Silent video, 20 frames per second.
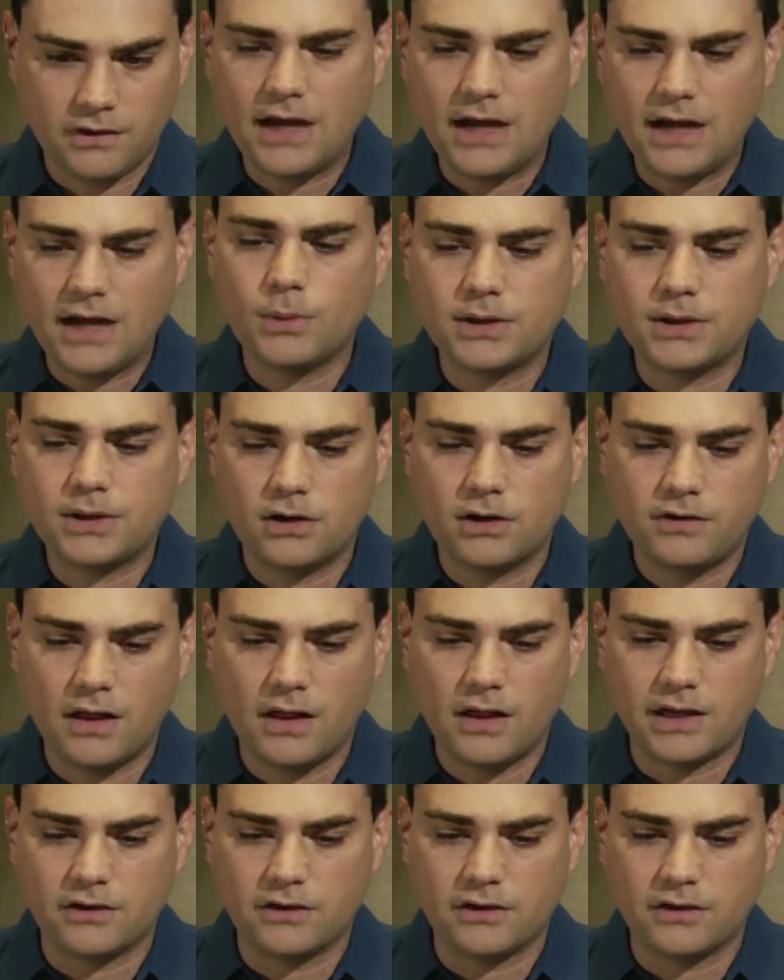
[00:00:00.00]
that is what they are
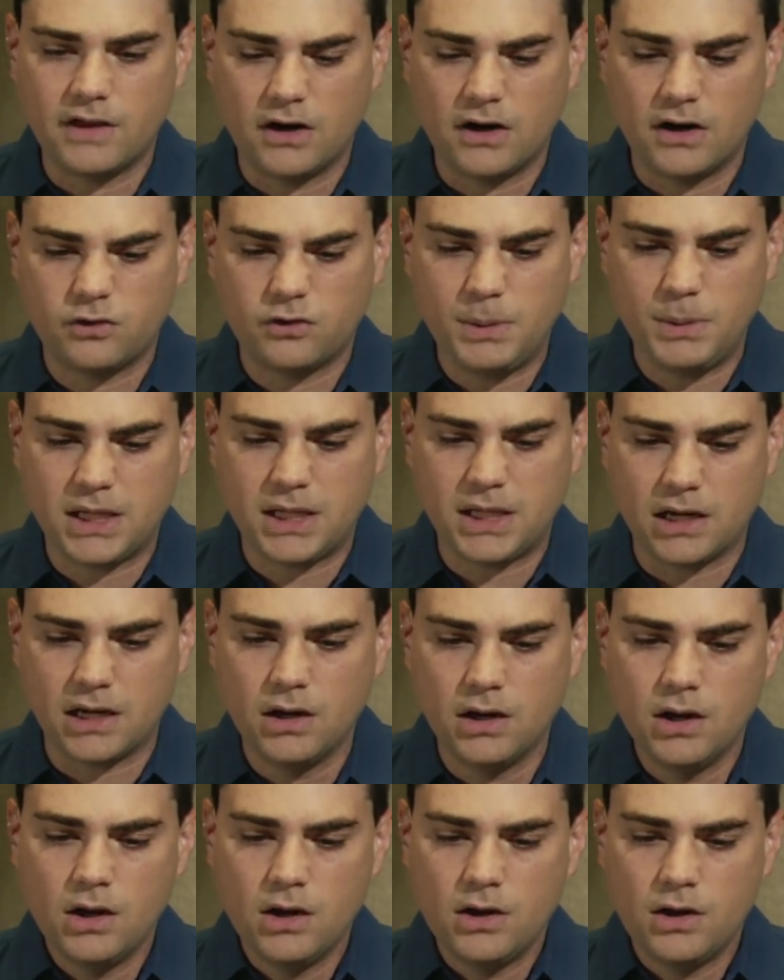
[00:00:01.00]
telling us, and they are speaking
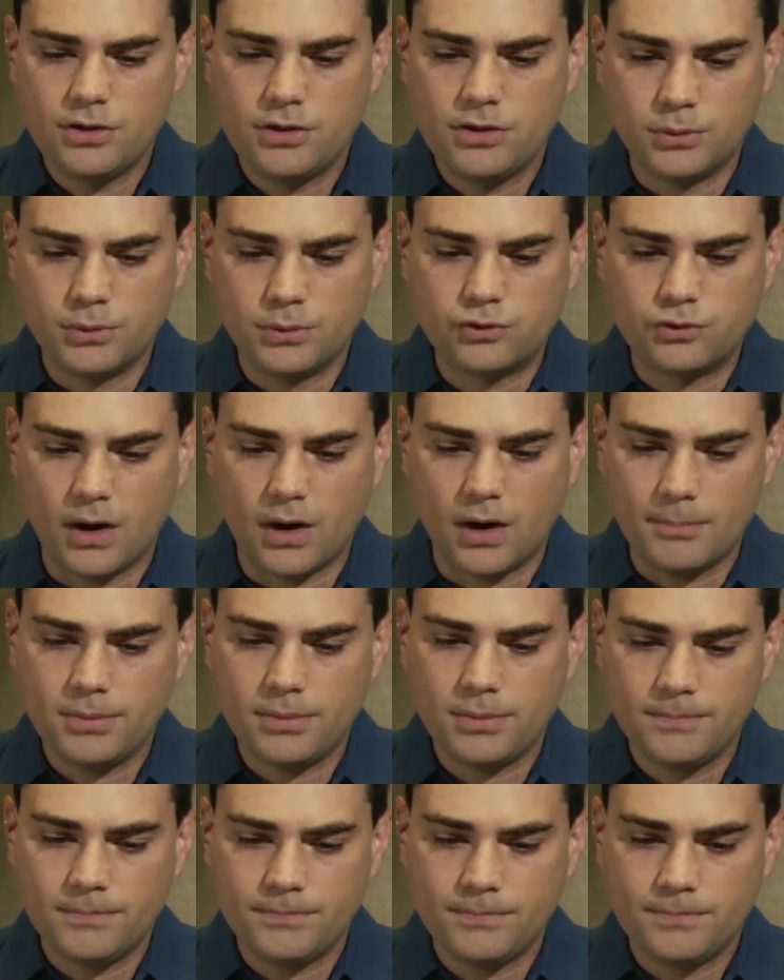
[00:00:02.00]
through Trump.
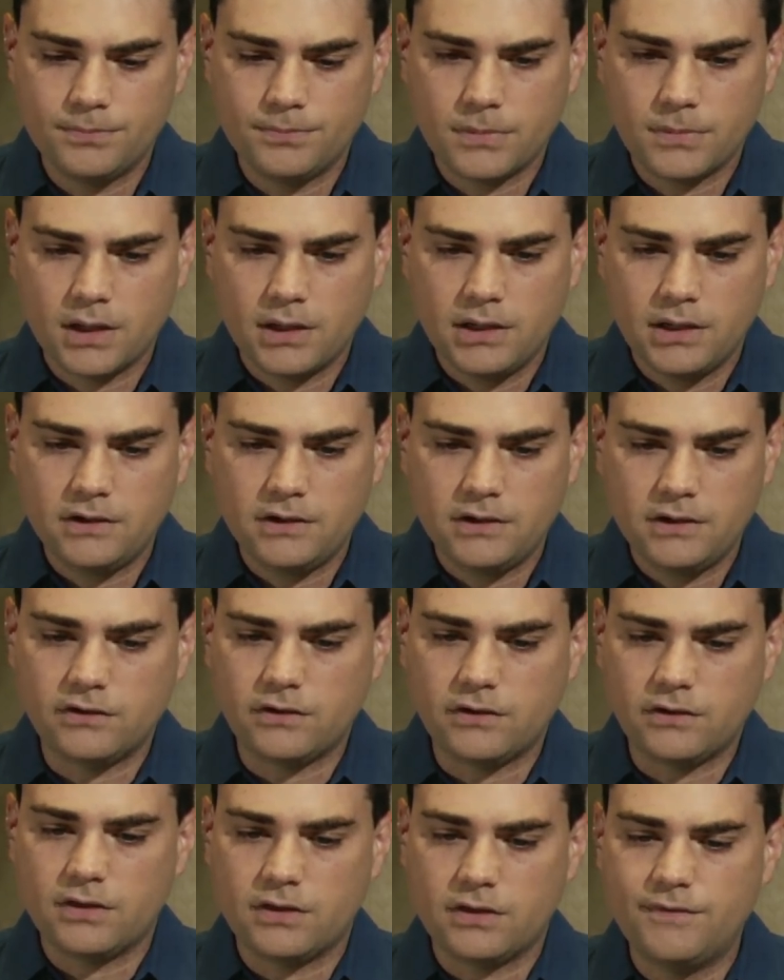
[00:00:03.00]
He
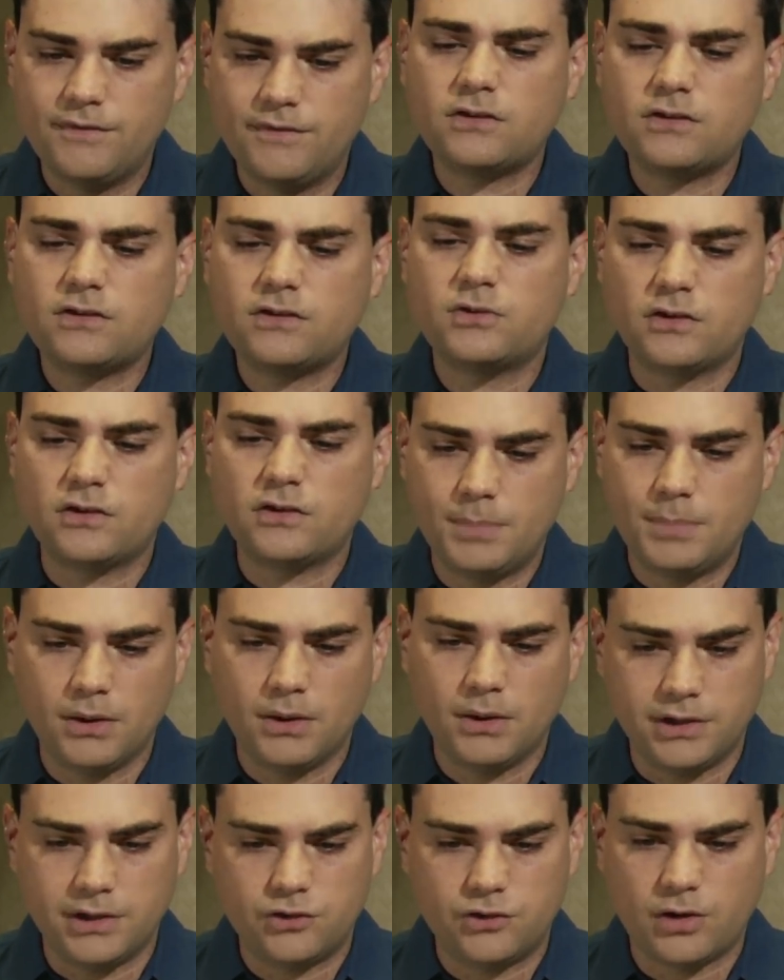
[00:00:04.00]
says the victim
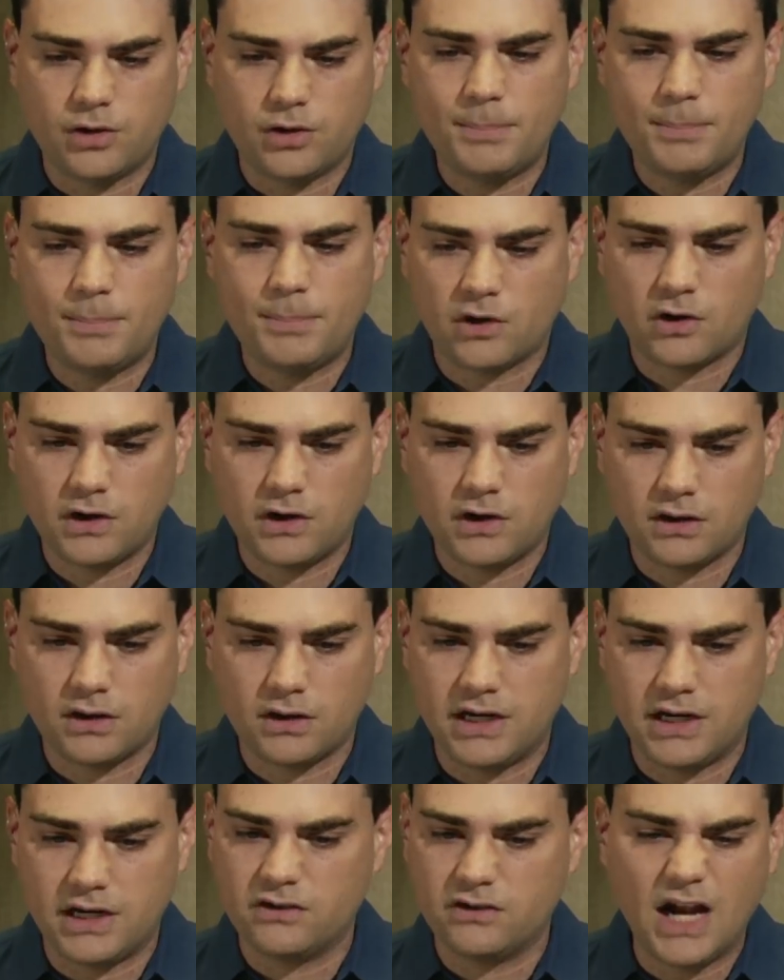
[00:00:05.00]
sensibility Trump is
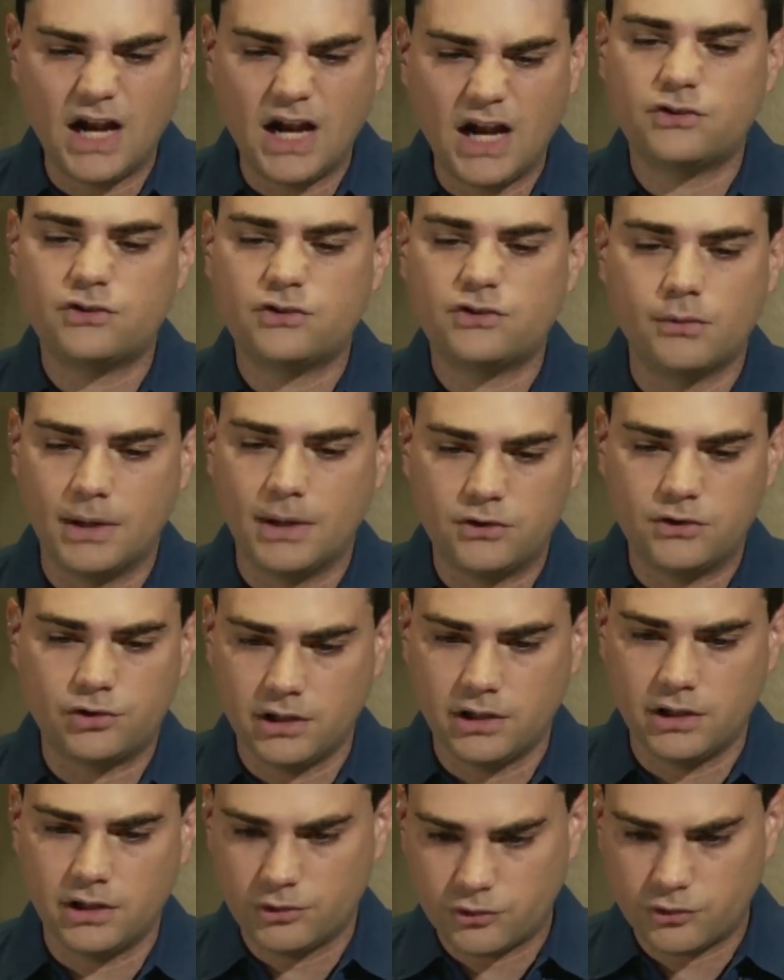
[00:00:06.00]
articulating is not
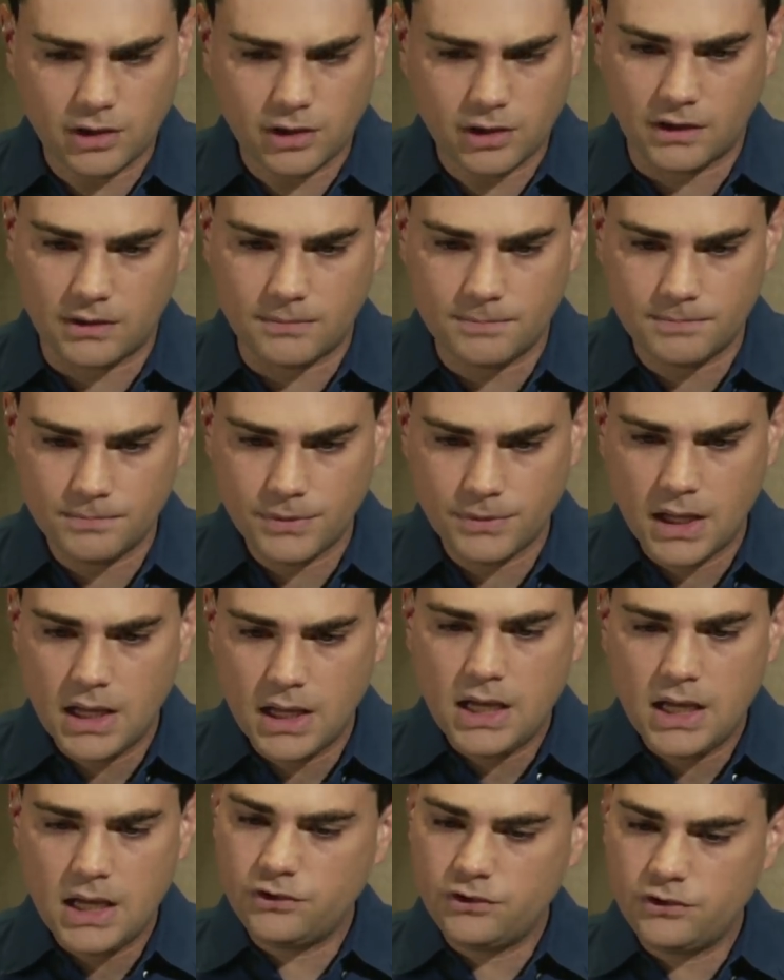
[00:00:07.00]
generationally restricted.
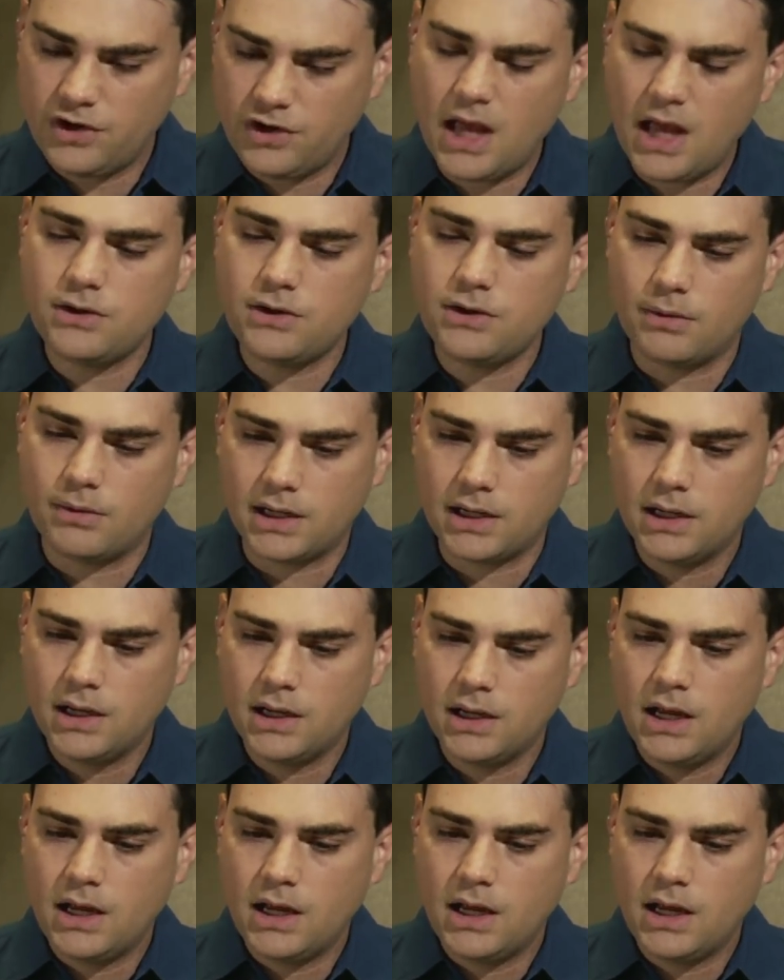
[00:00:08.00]
In January,